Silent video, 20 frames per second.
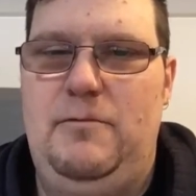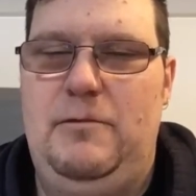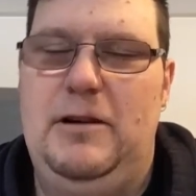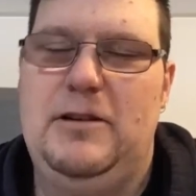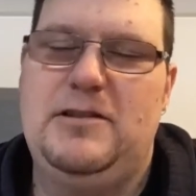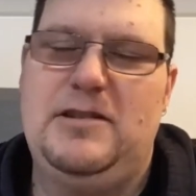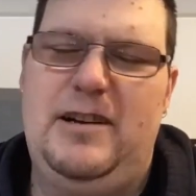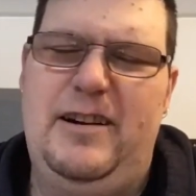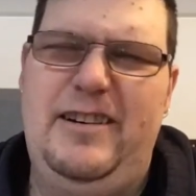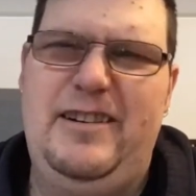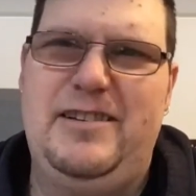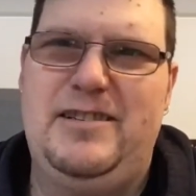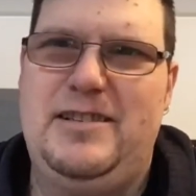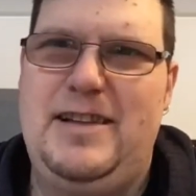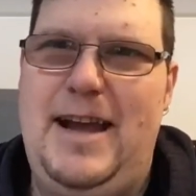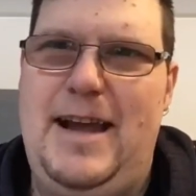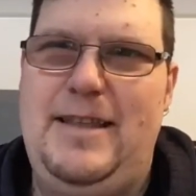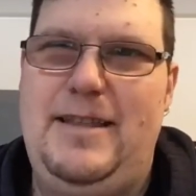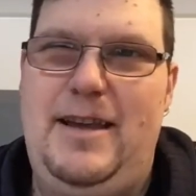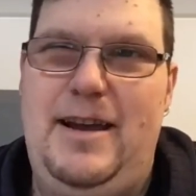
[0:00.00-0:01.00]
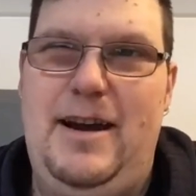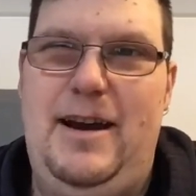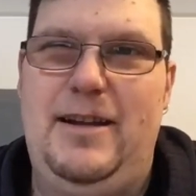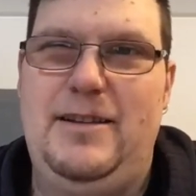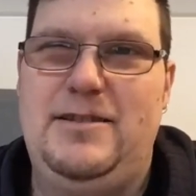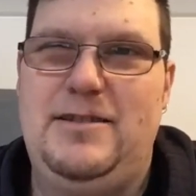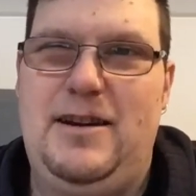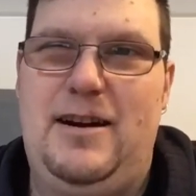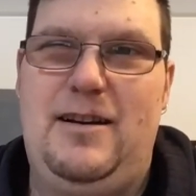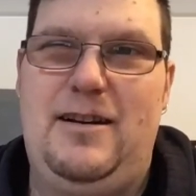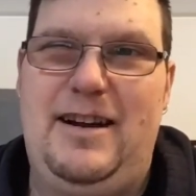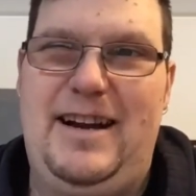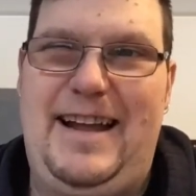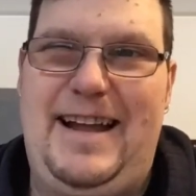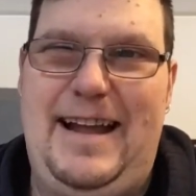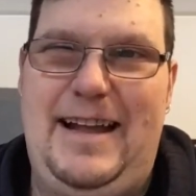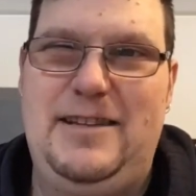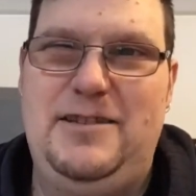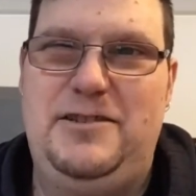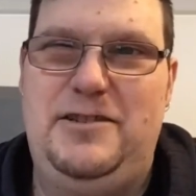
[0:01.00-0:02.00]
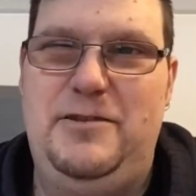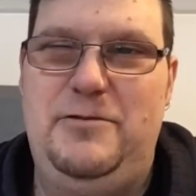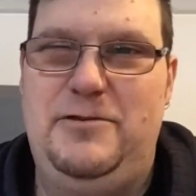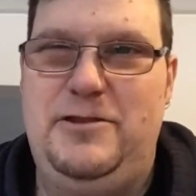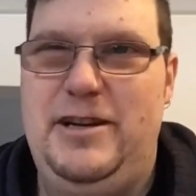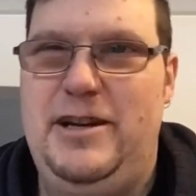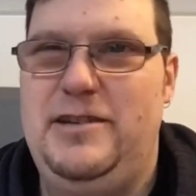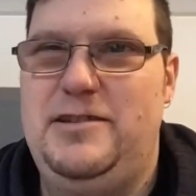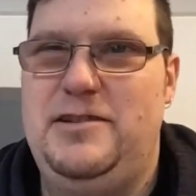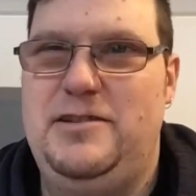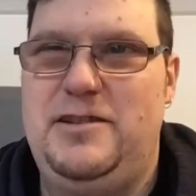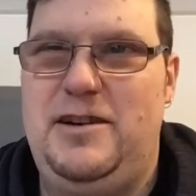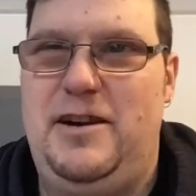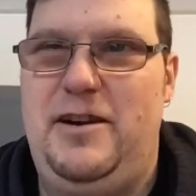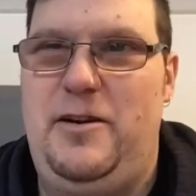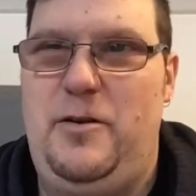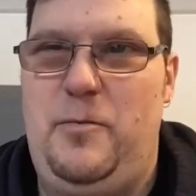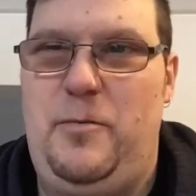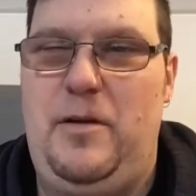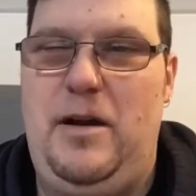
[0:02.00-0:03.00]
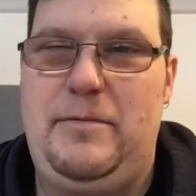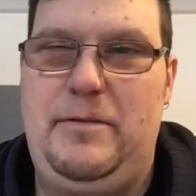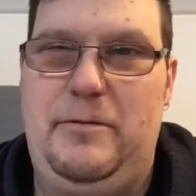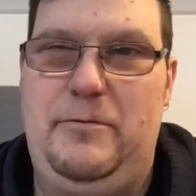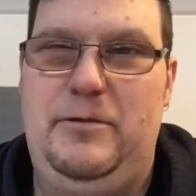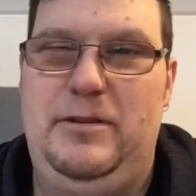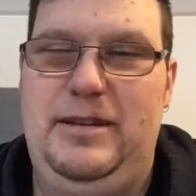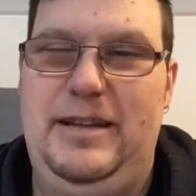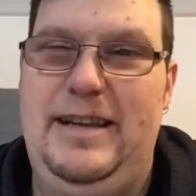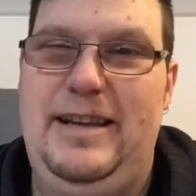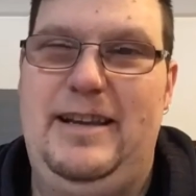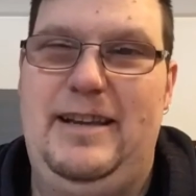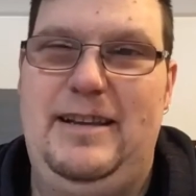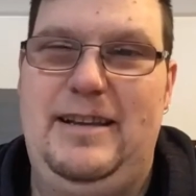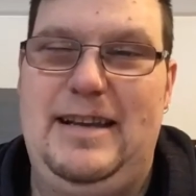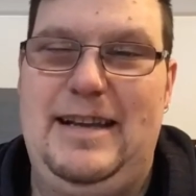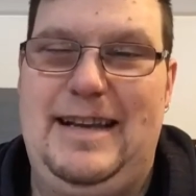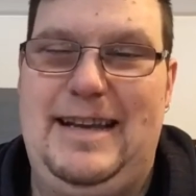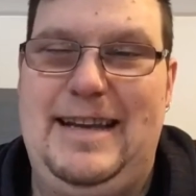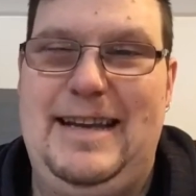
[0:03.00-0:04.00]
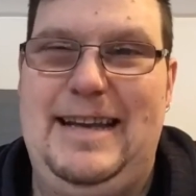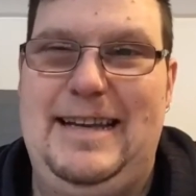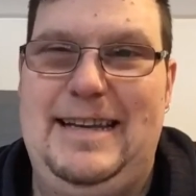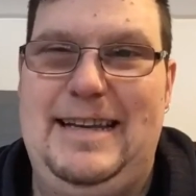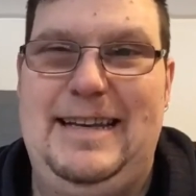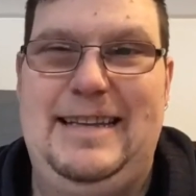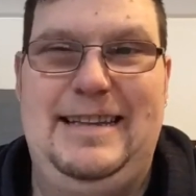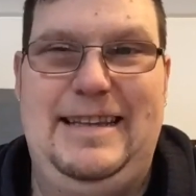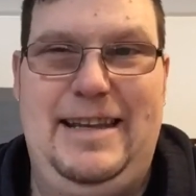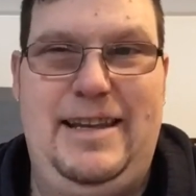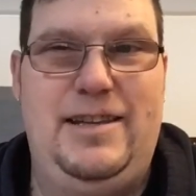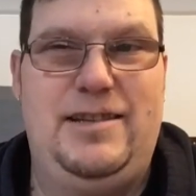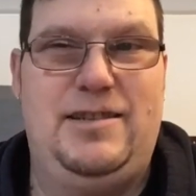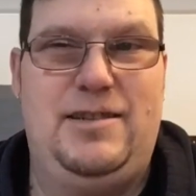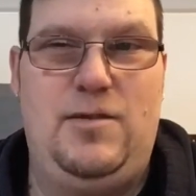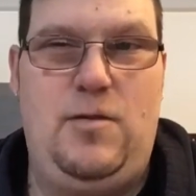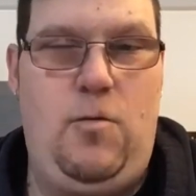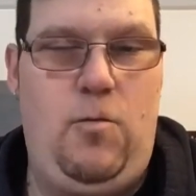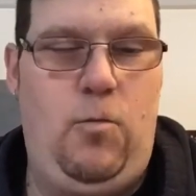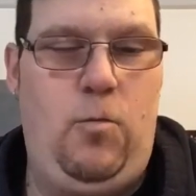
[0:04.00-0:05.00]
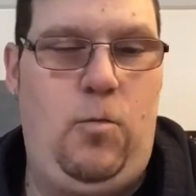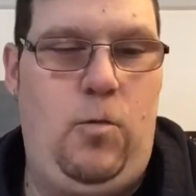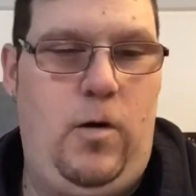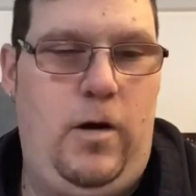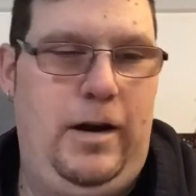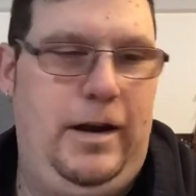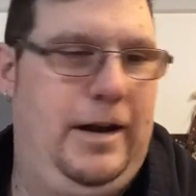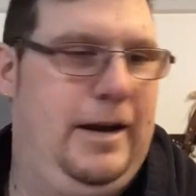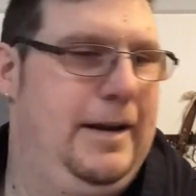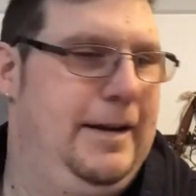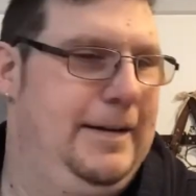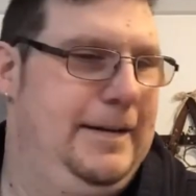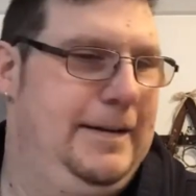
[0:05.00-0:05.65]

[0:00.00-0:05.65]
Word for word: Well, sorry to say, the odds are against you. Chances are you probably will get at least one